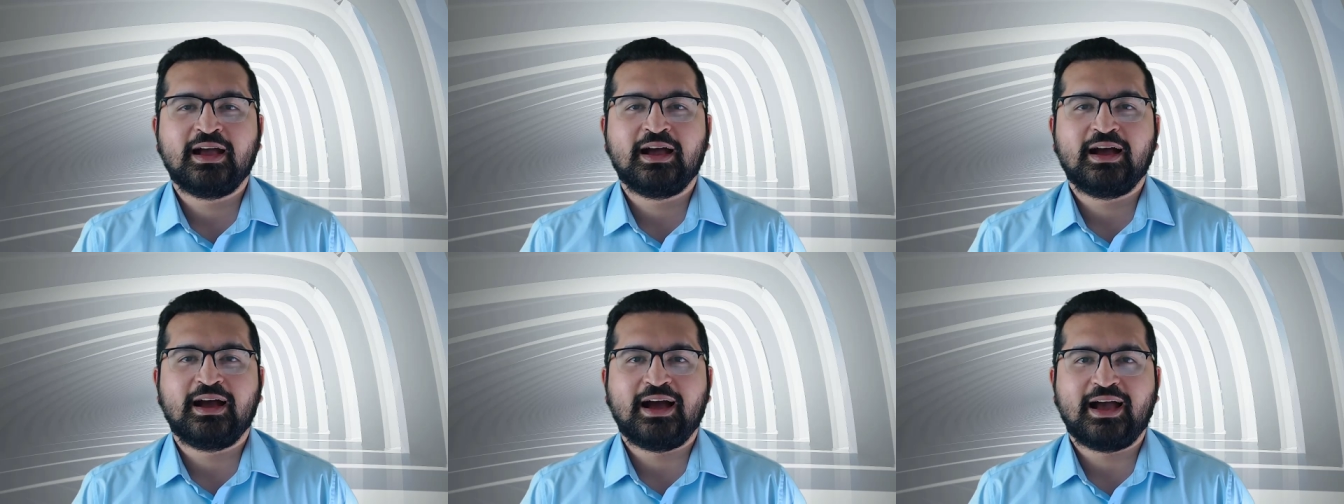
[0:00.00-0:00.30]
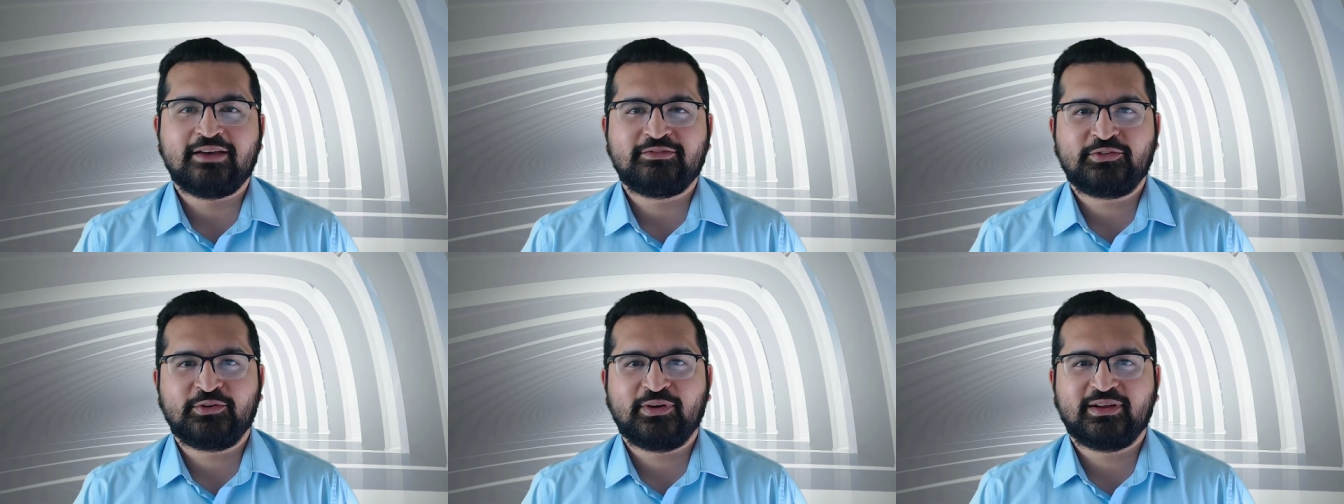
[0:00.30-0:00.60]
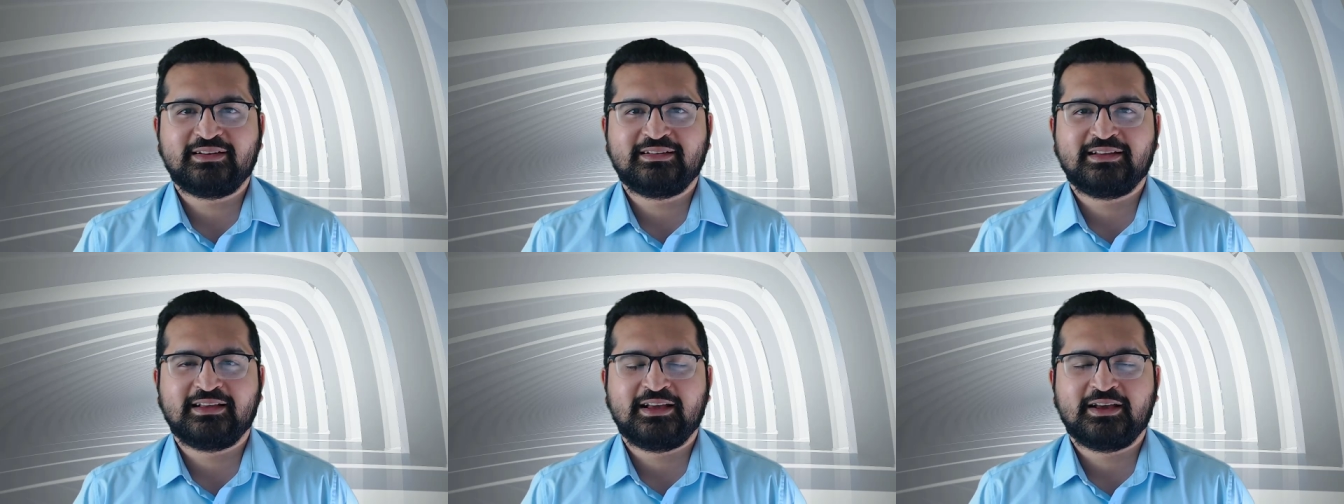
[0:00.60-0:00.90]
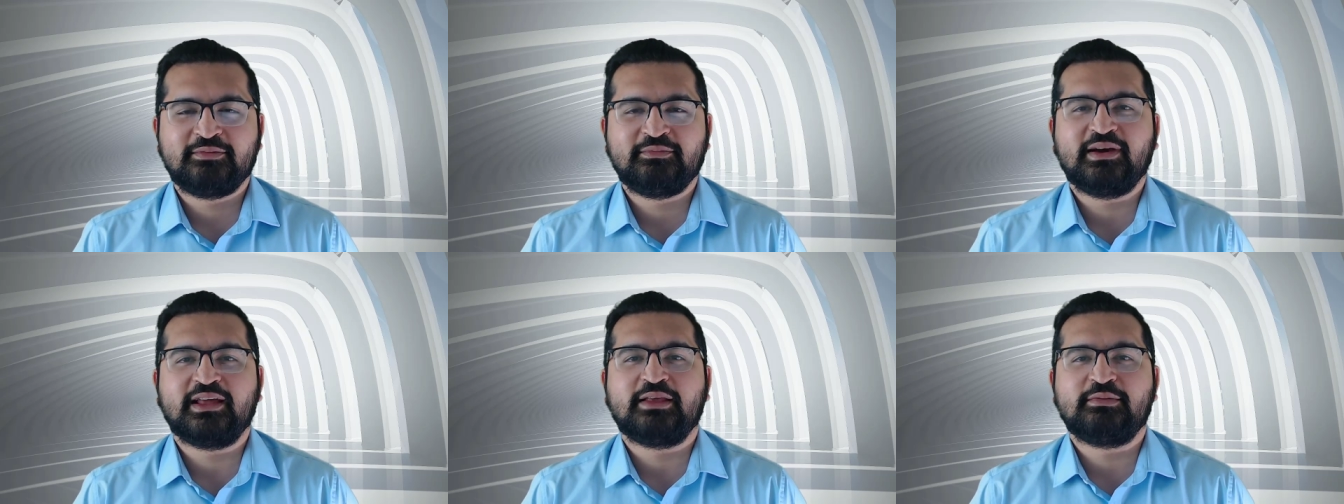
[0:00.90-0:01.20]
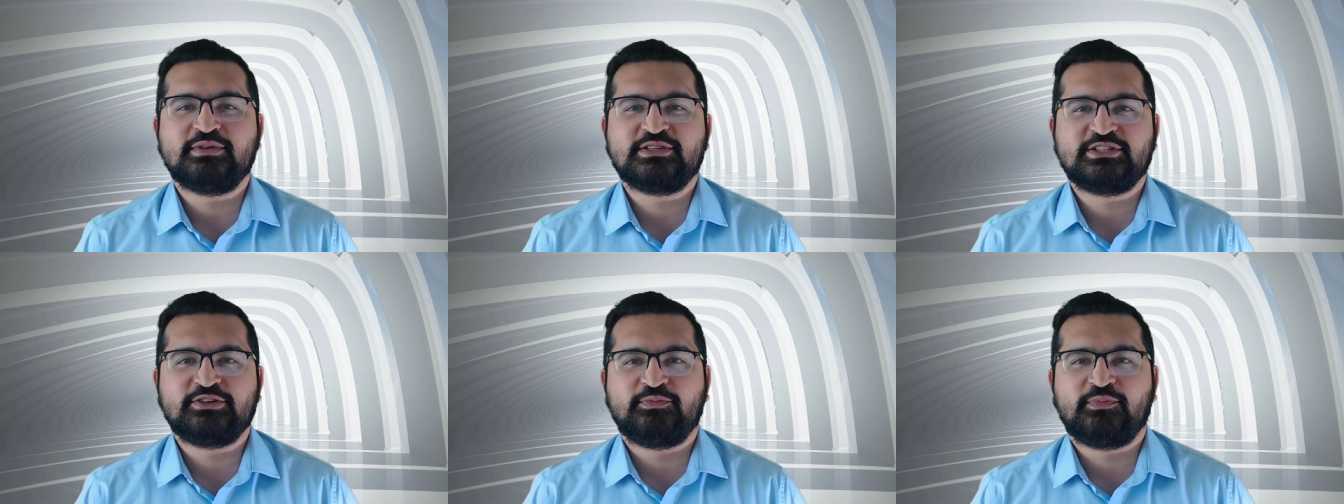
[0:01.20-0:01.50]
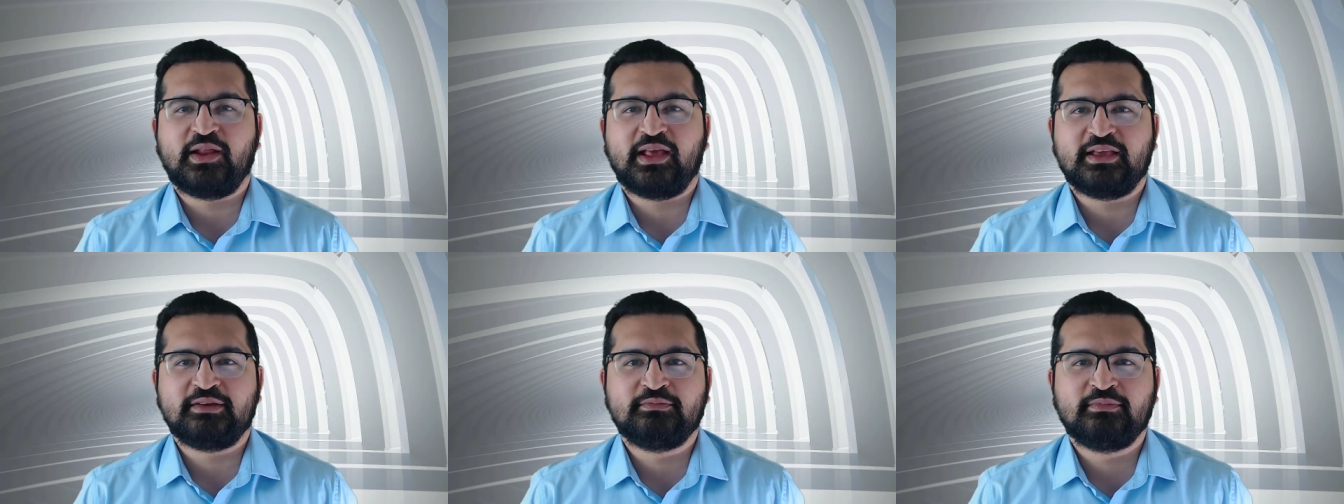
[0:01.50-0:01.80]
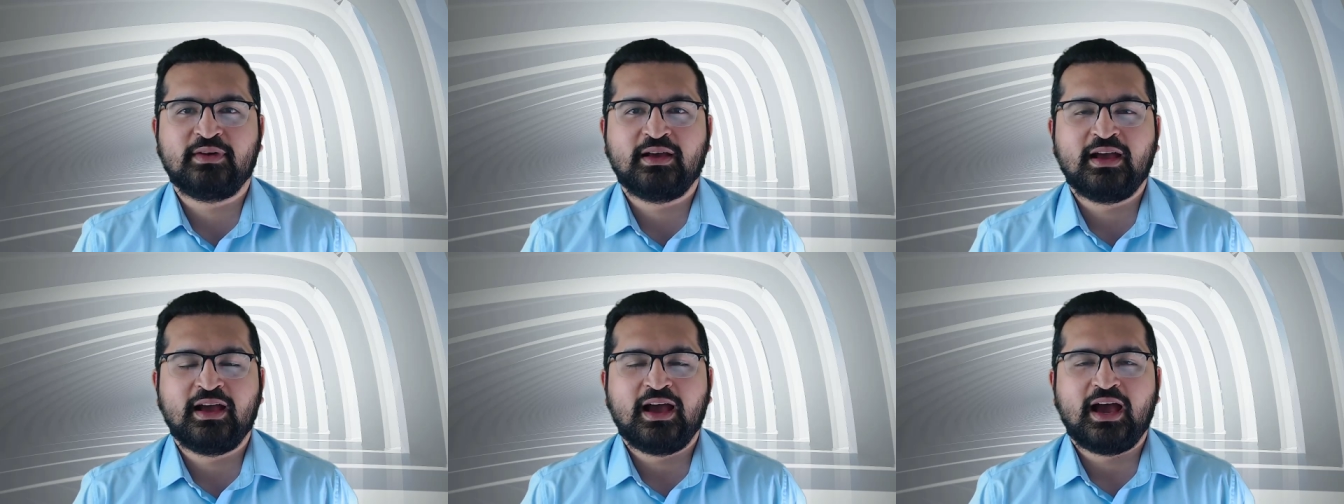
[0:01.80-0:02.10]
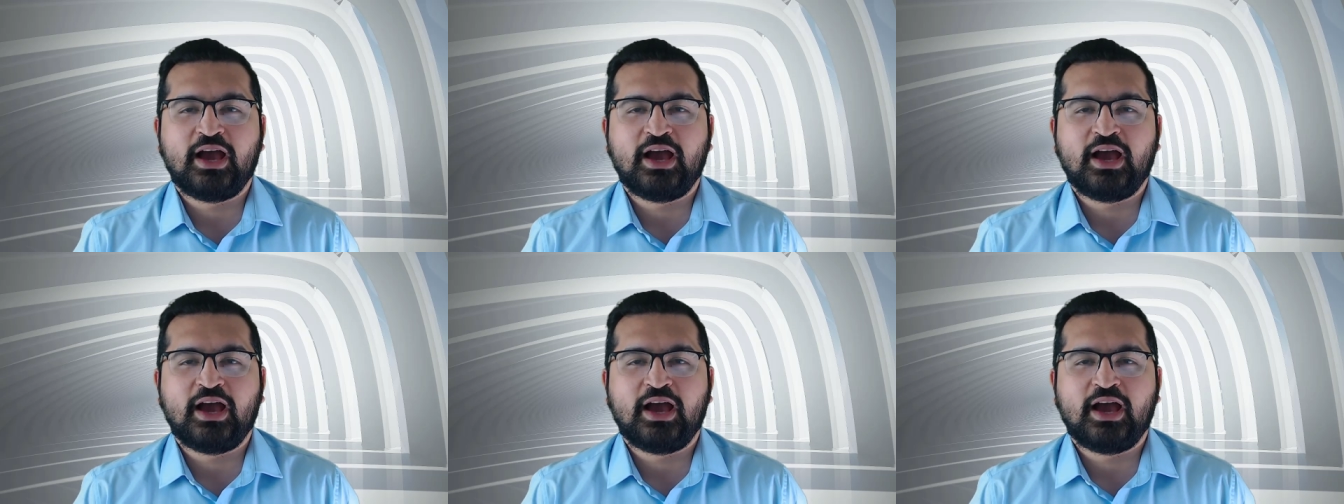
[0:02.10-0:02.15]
Hi everyone, my name is Ibrahim.